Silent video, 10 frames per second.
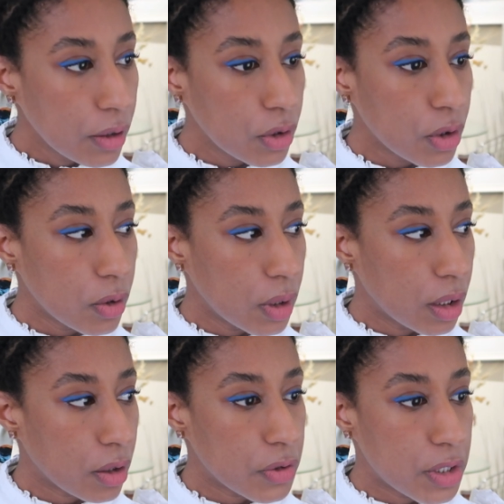you know,
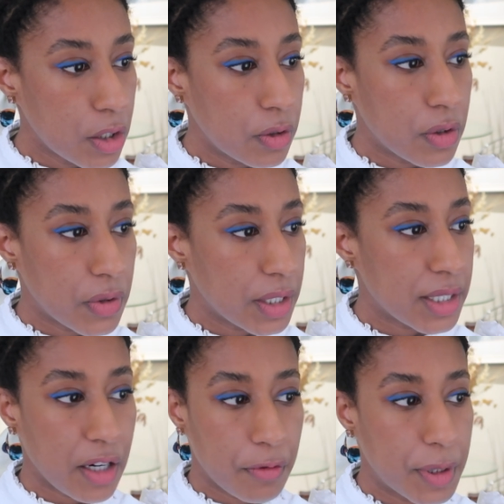uh, continuing the things
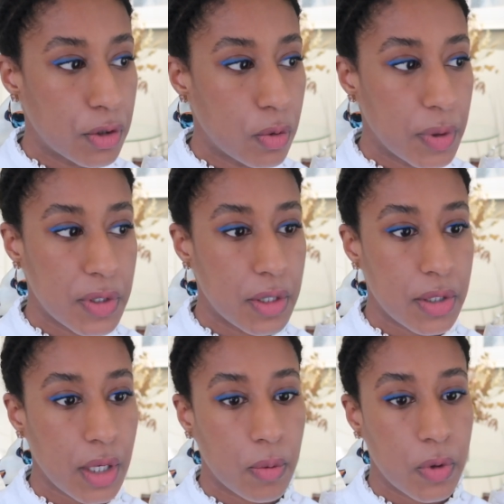that I've been doing
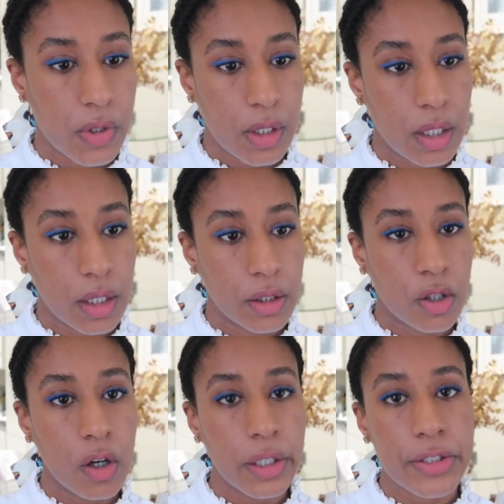since I was uh, in
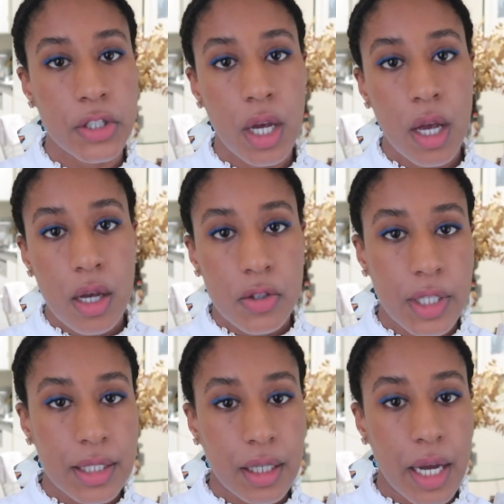college. So
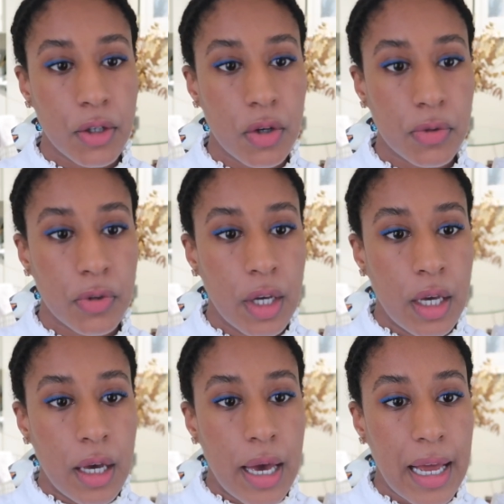that kind of
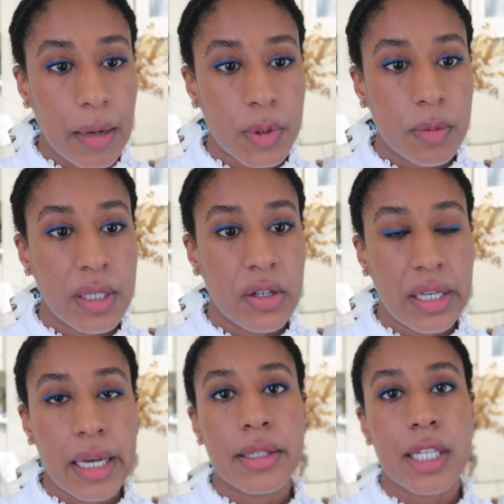helped me
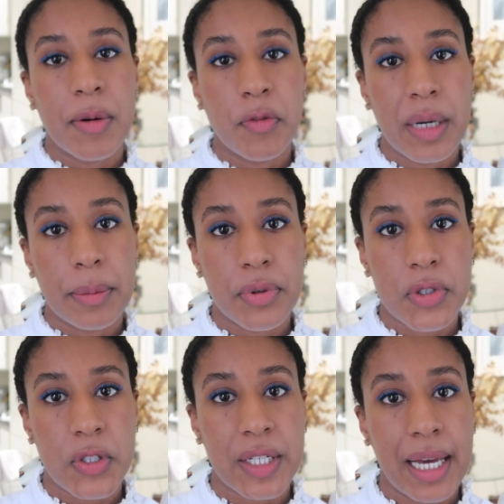regain some of my
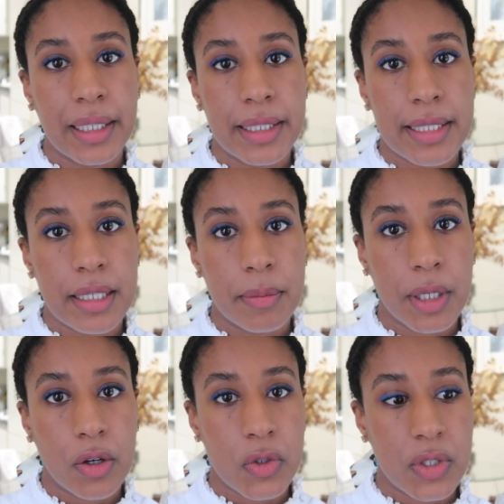personality
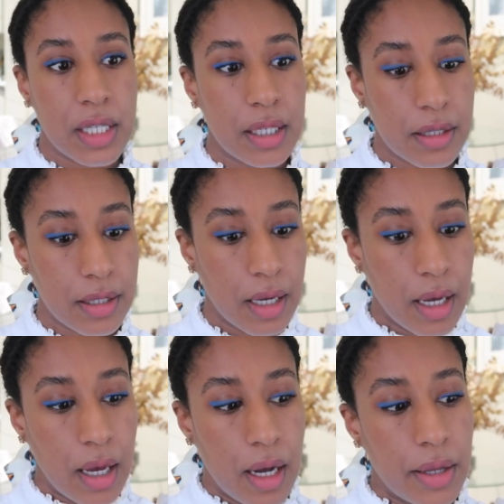because these
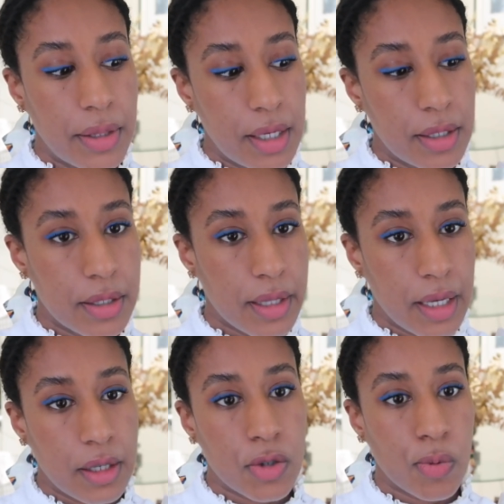these
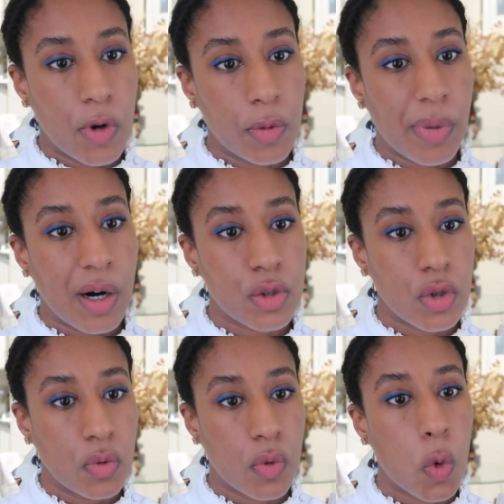things were part
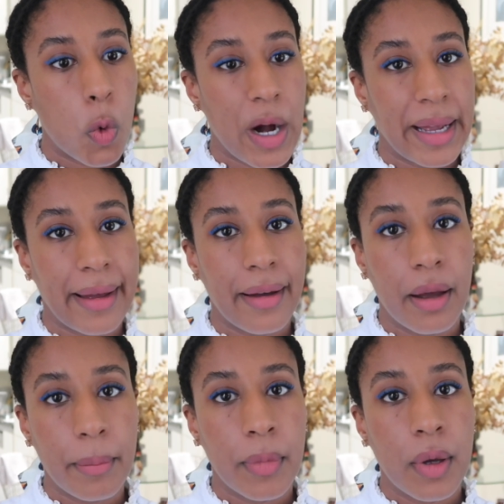of who I
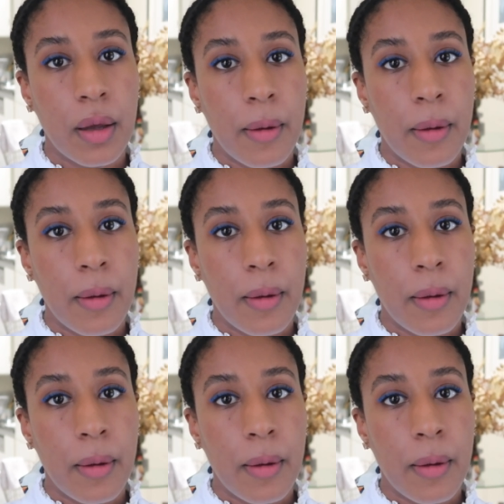am.